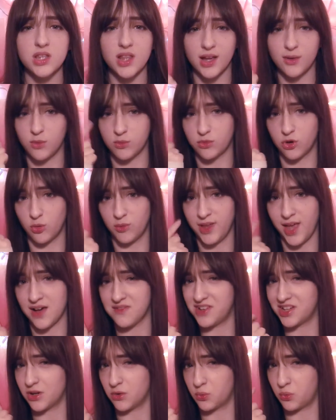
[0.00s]
they normally
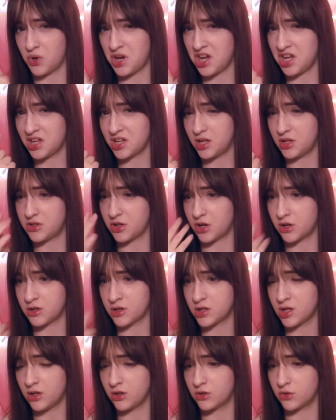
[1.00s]
have like a
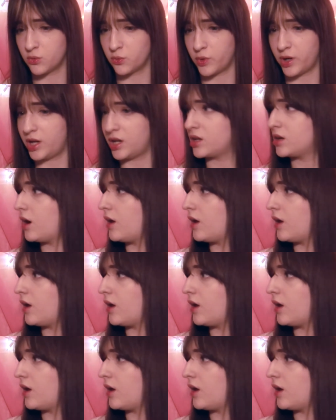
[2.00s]
darker color ring